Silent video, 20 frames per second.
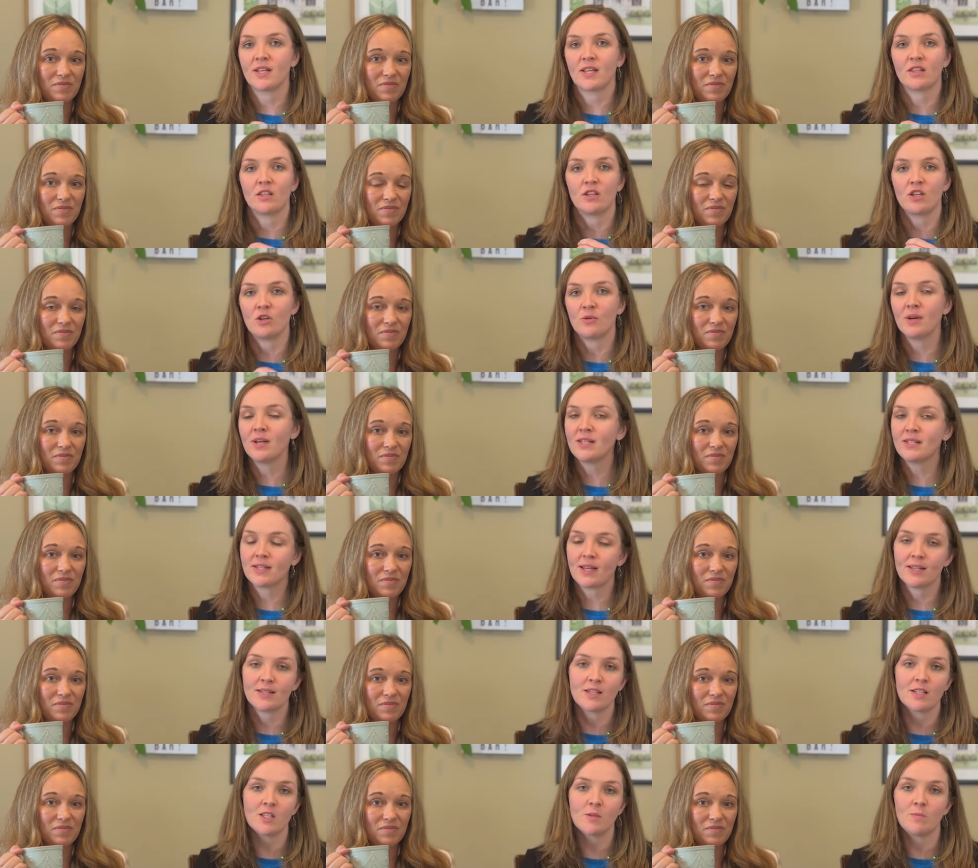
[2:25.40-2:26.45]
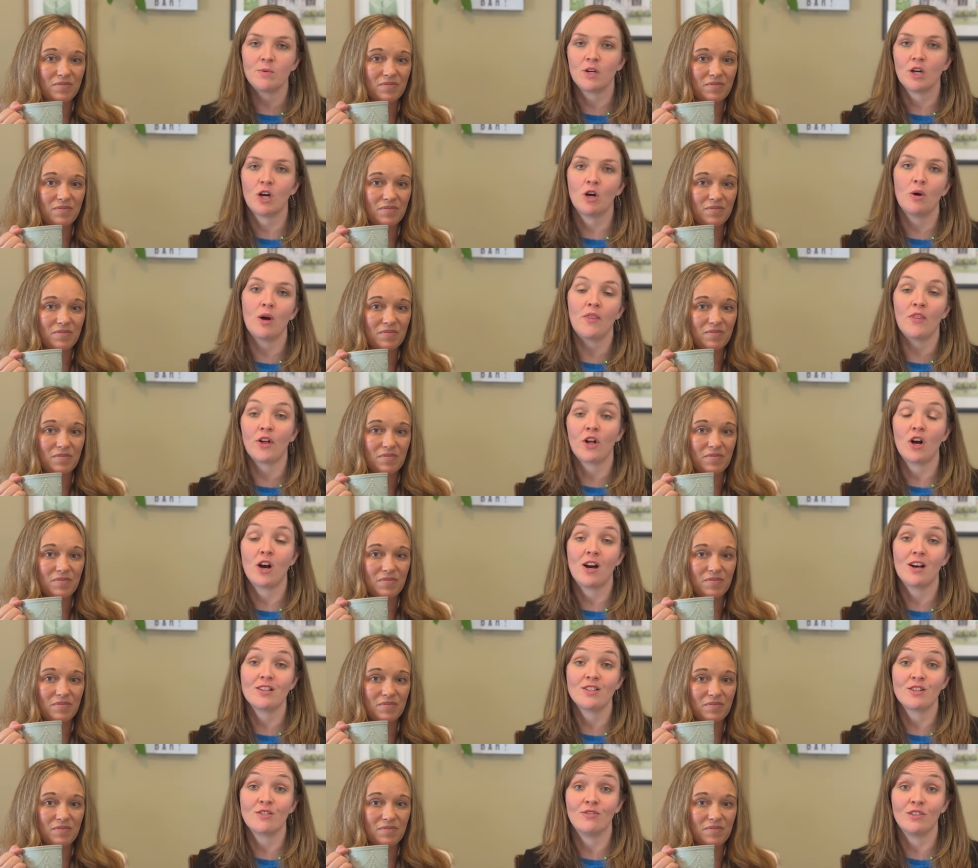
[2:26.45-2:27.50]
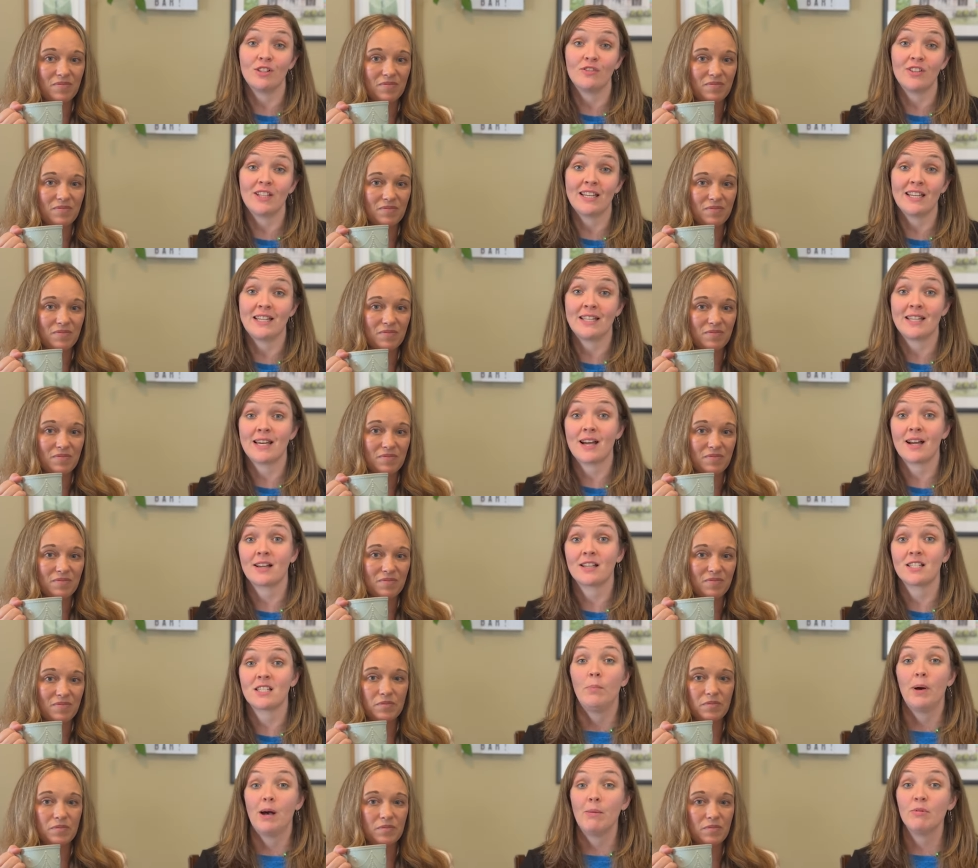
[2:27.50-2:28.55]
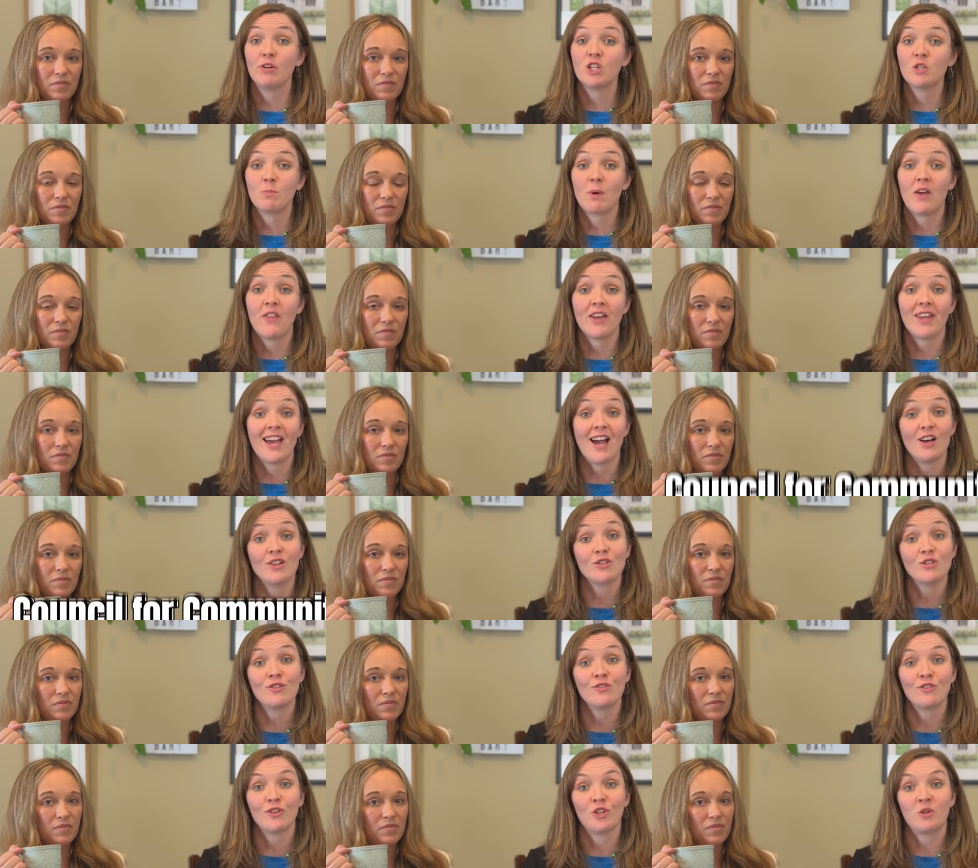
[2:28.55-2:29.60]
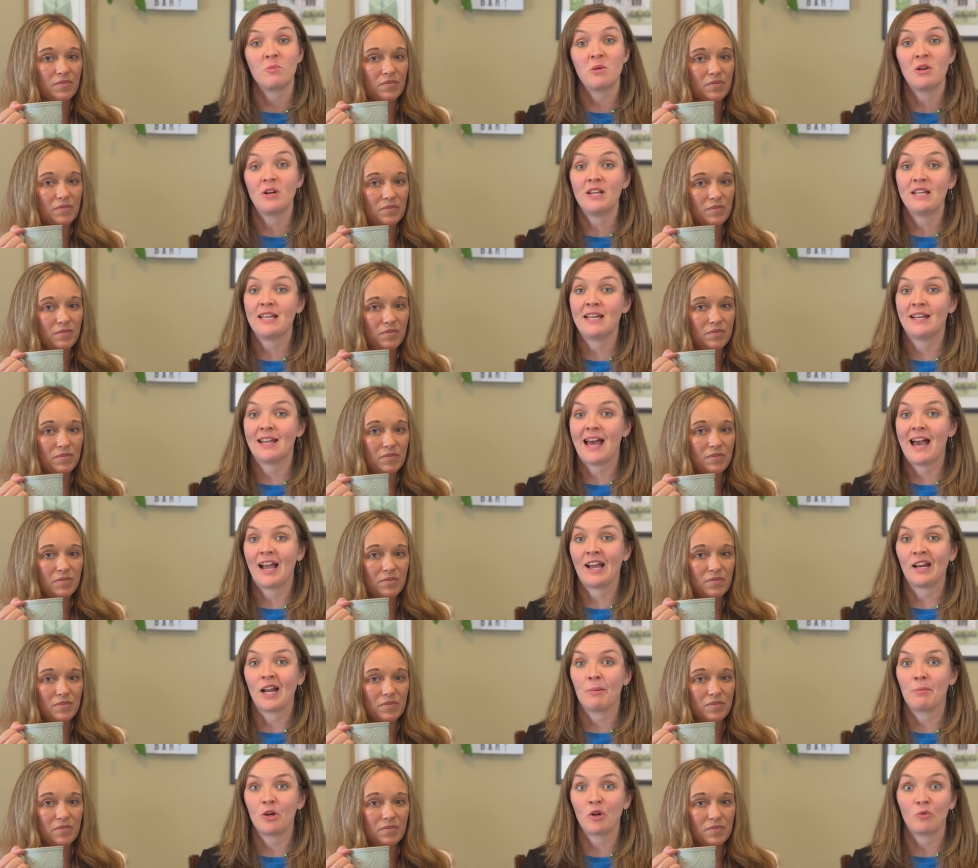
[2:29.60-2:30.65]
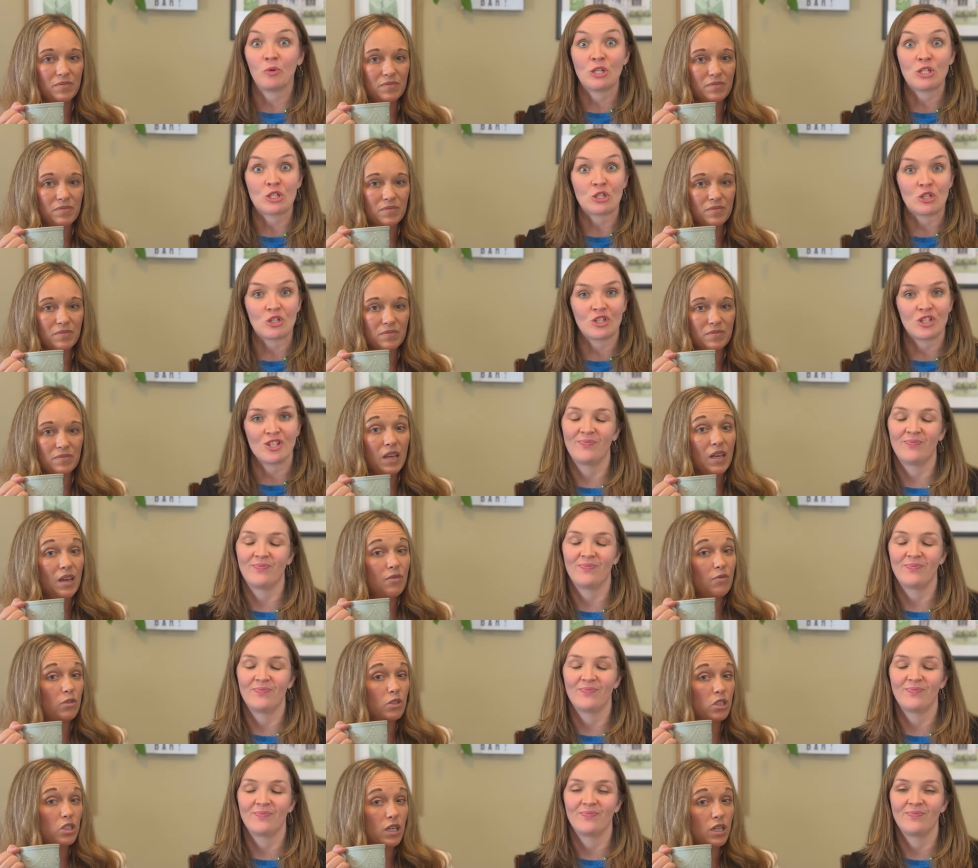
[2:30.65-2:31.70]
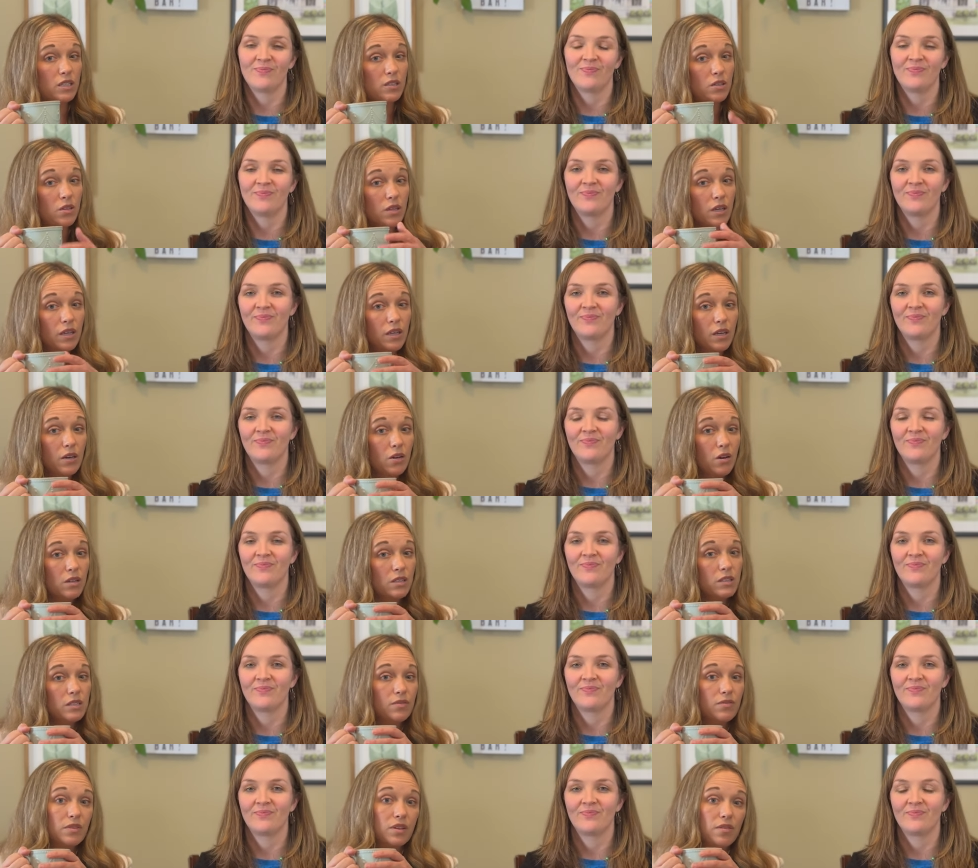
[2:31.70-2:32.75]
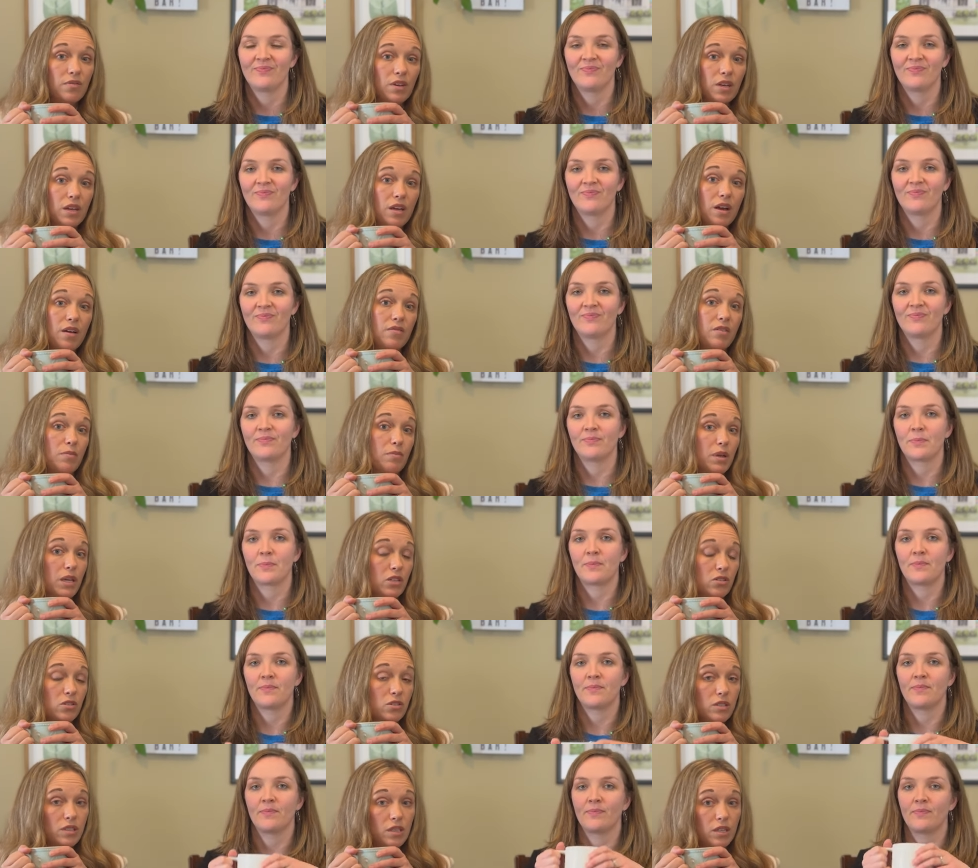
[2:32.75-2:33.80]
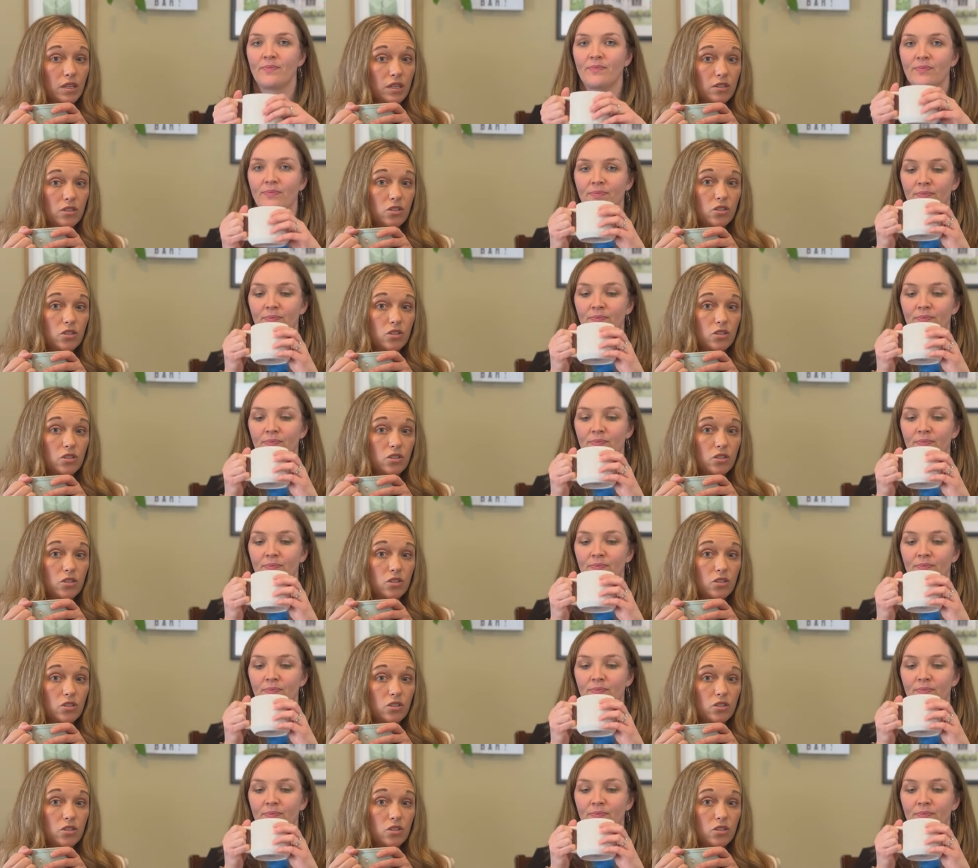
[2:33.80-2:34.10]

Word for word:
Speaker 1: like the US Census Bureau and the Cost of Living Index, published by the Council for Community and Economic Research.
Speaker 2: If we're just looking at cost of living of the major cities,